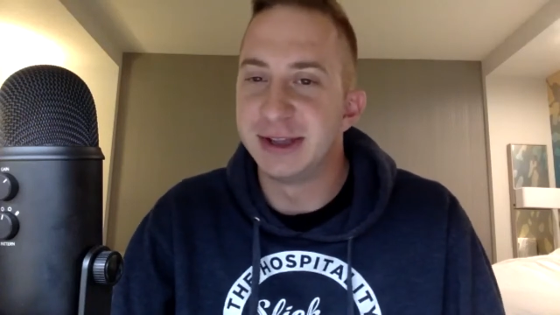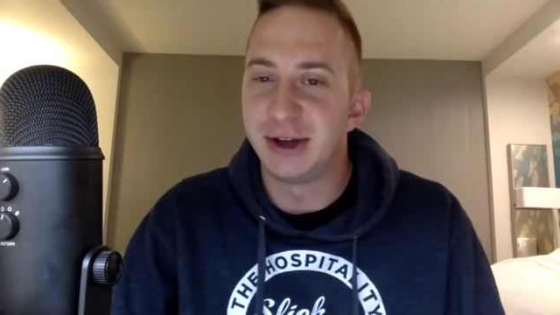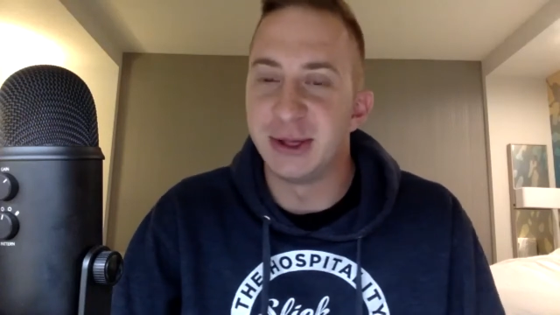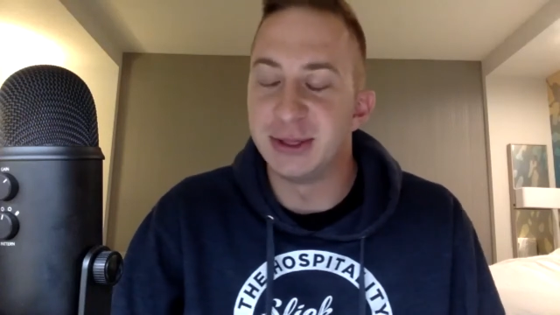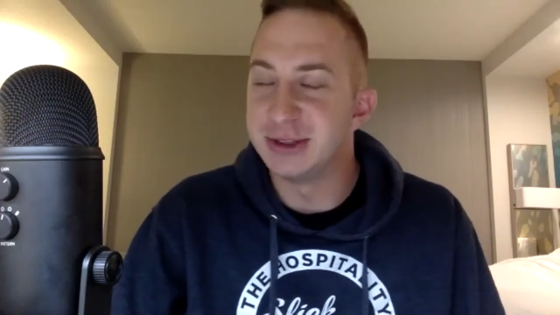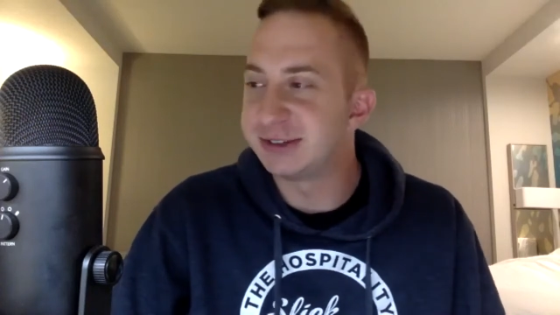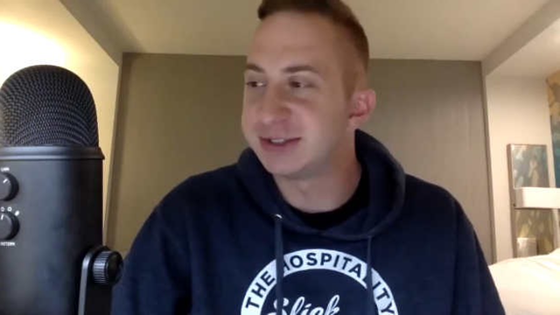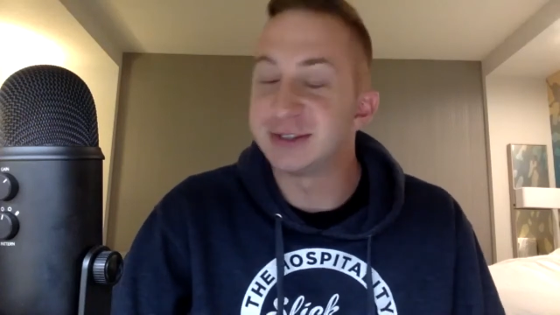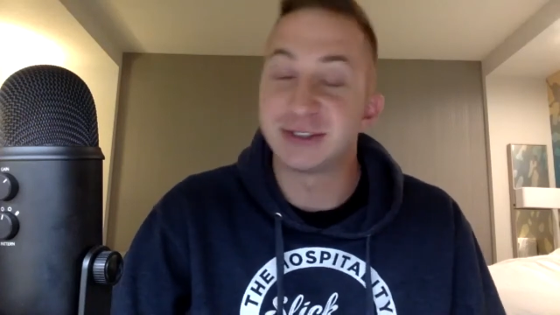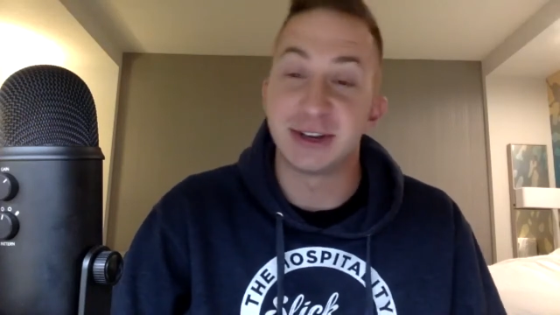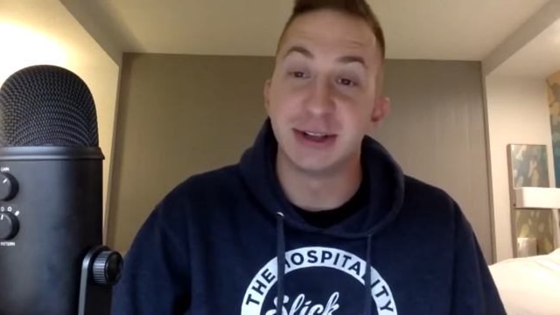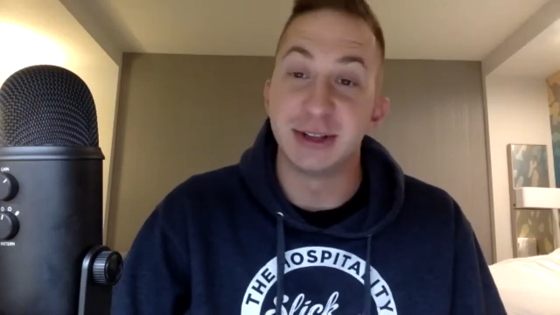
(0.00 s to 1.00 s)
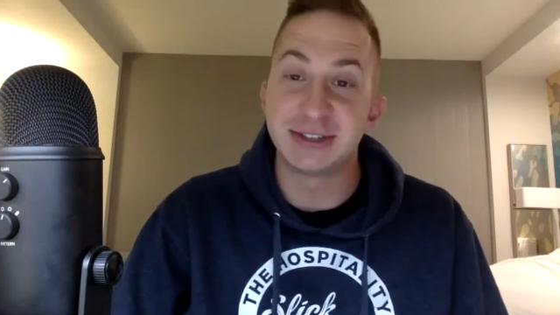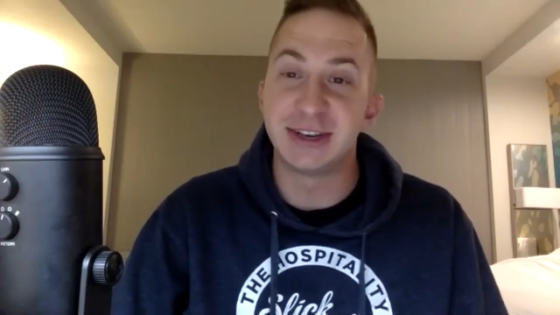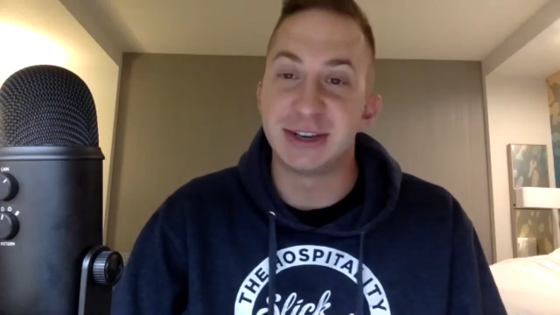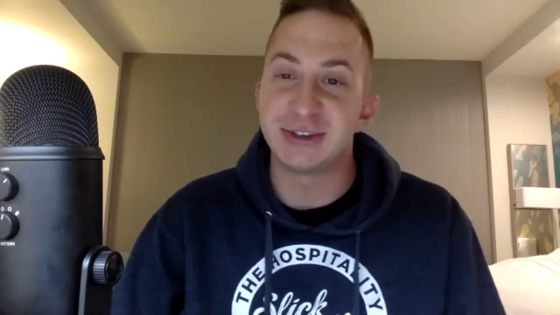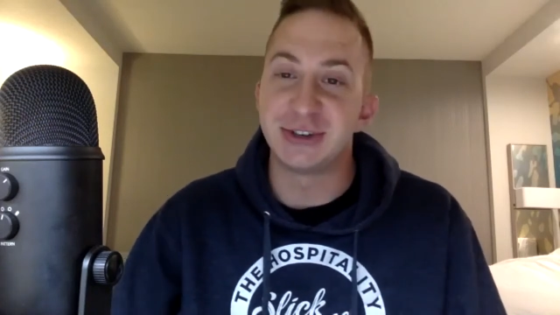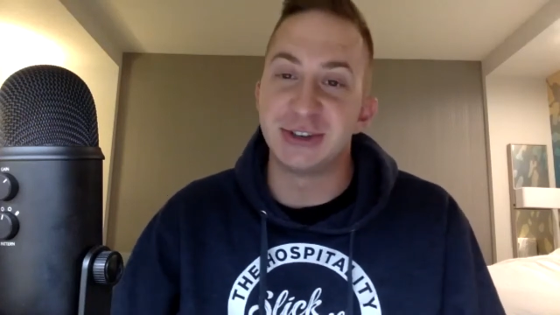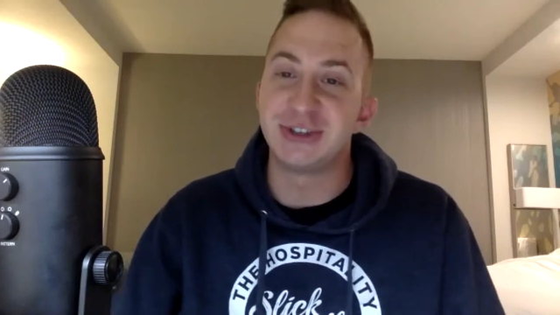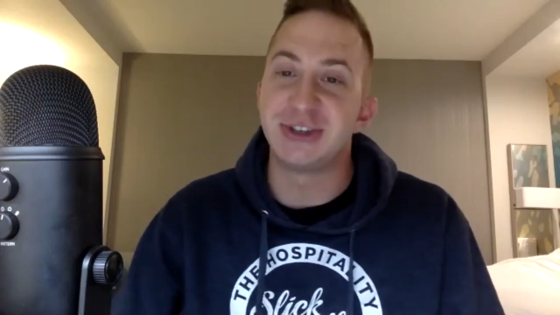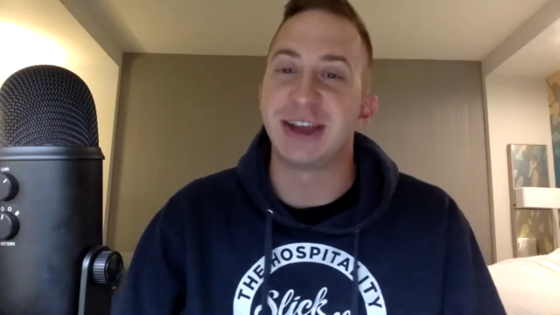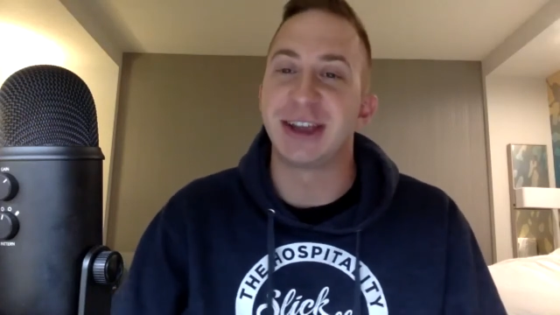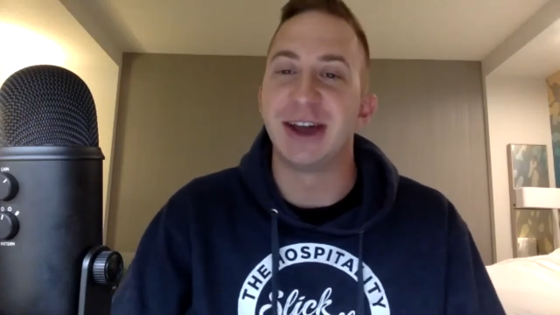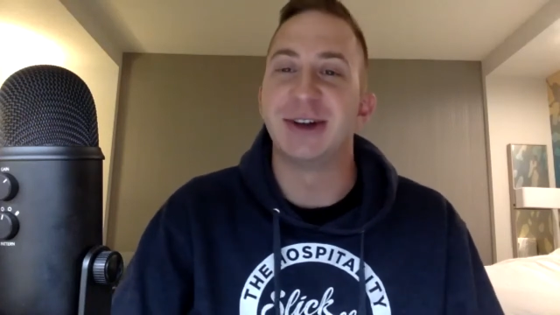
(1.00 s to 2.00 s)
all the listeners that are listening should
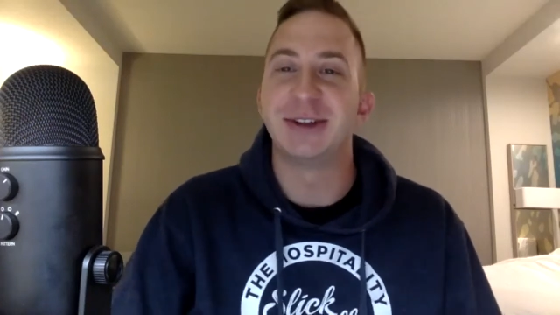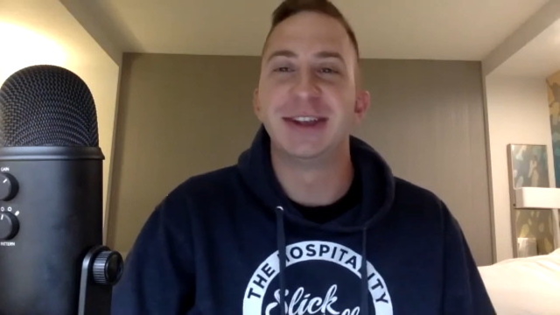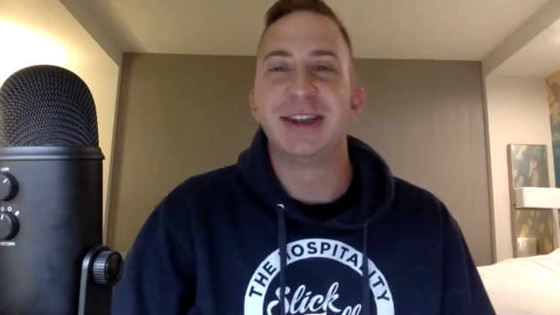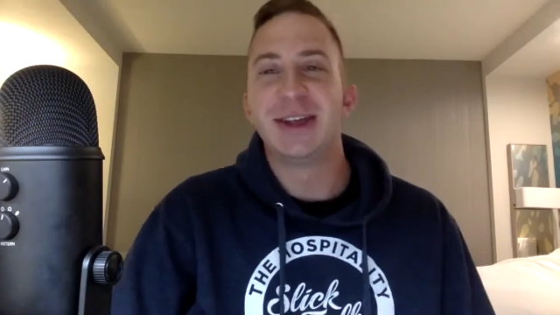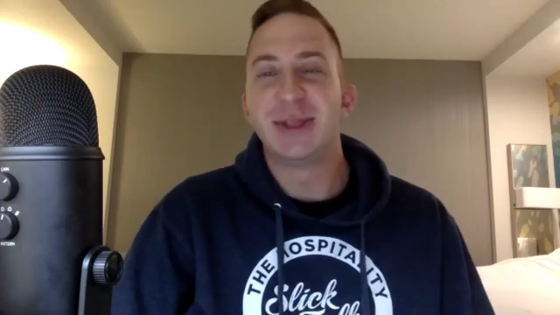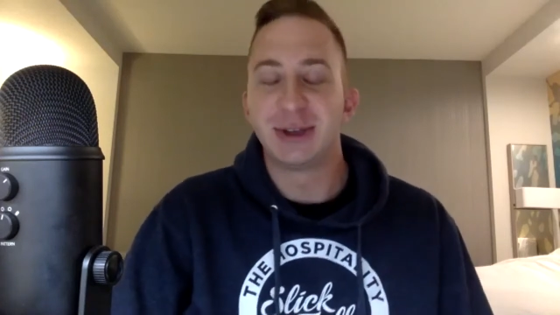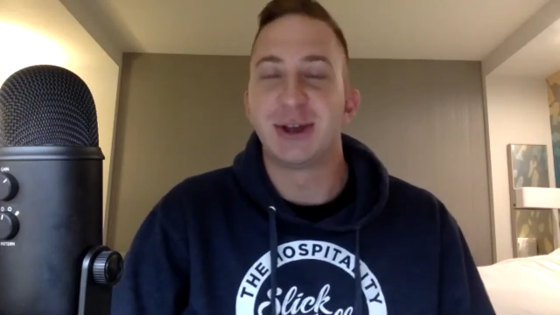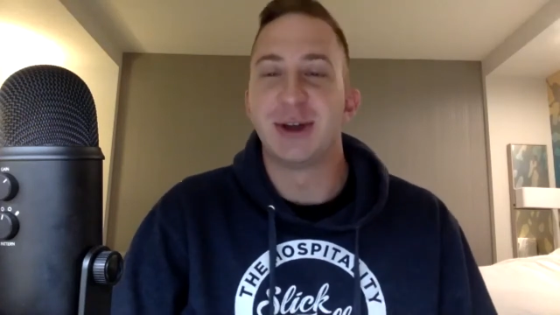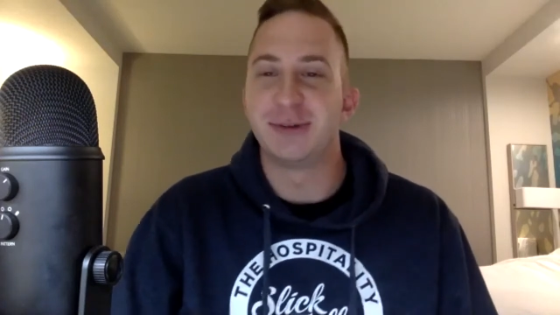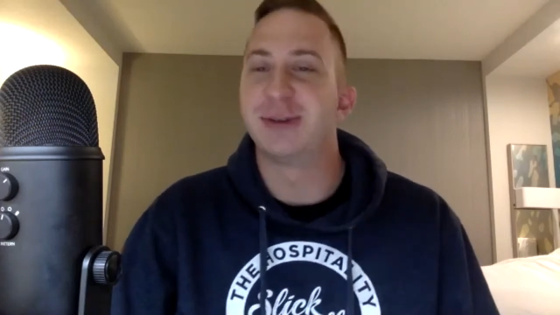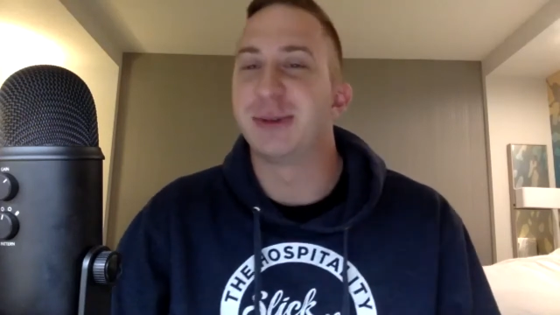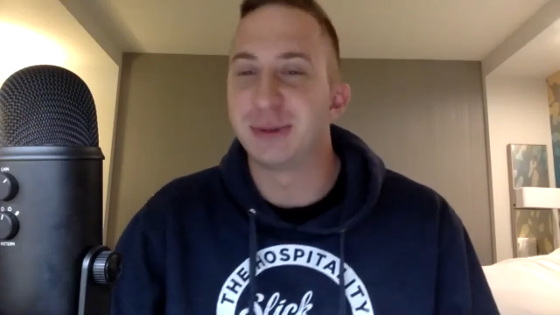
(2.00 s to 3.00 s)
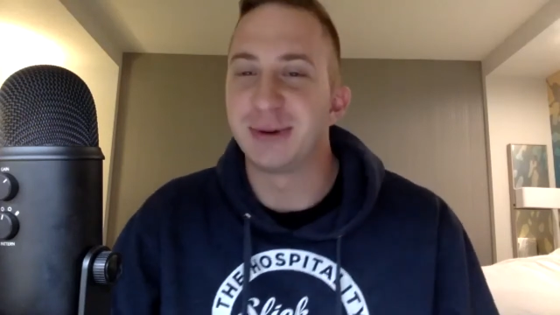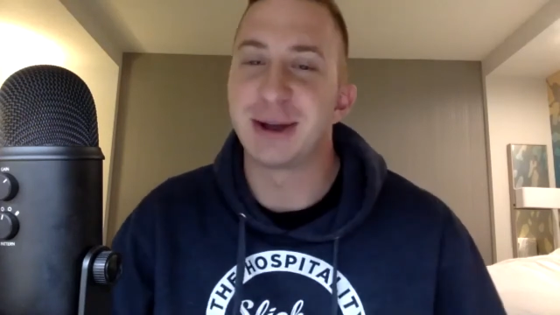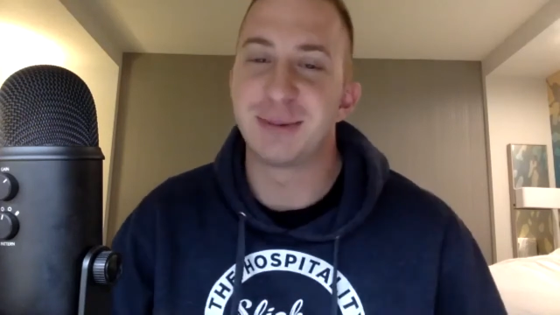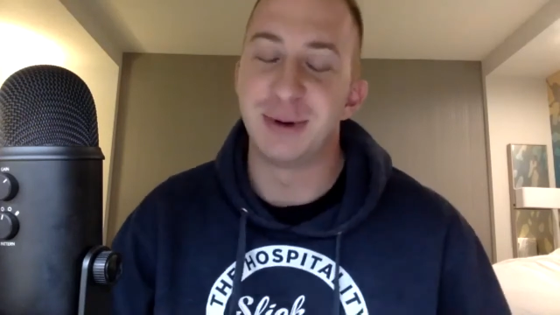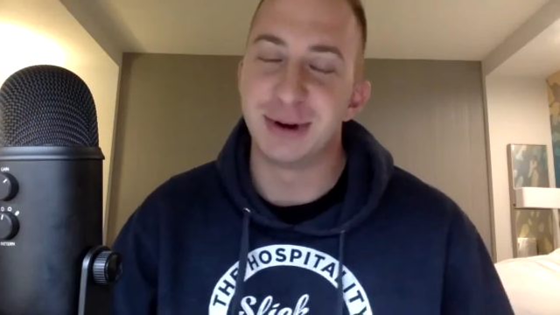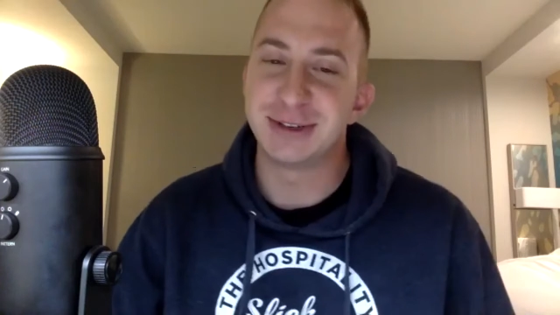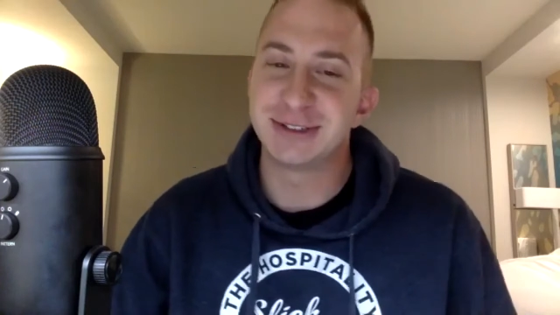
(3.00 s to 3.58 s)
check out the Cove at the Rockport.